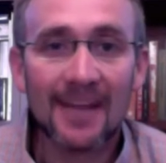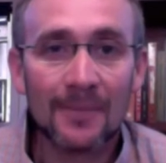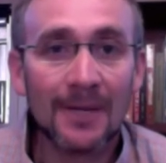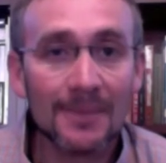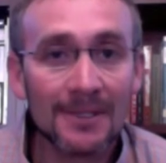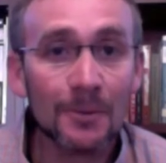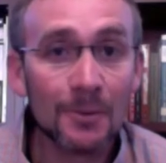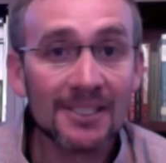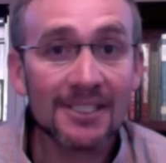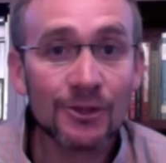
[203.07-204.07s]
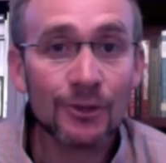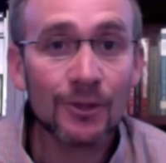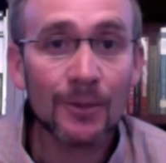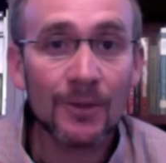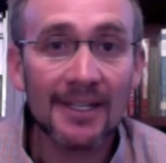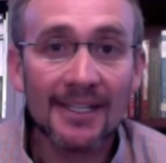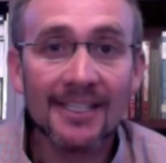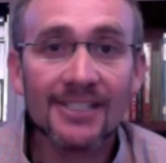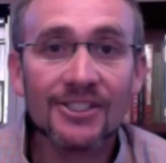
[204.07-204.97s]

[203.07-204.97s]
I'd probably really enjoy reading it.